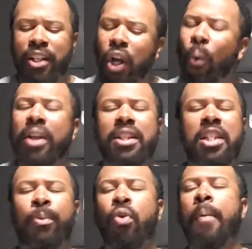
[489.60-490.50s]
Don't want to see
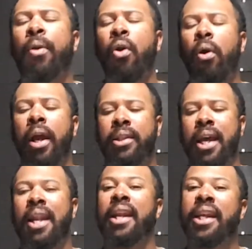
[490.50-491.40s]
Jimmy Garoppolo hurt like
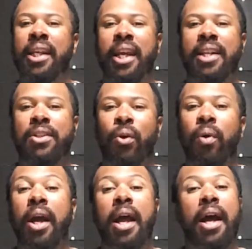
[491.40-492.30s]
that, and he did. So
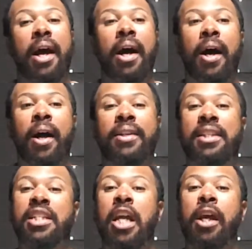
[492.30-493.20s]

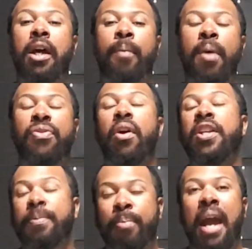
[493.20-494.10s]
C.J. Beathard
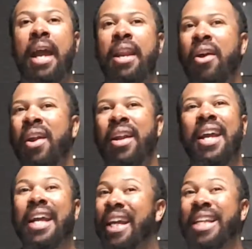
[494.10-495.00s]
is back in there, and
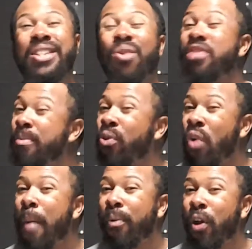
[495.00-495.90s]
he's no Jimmy
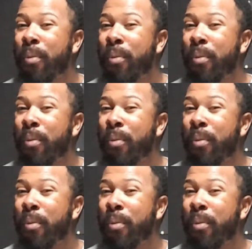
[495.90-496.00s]
Garoppolo.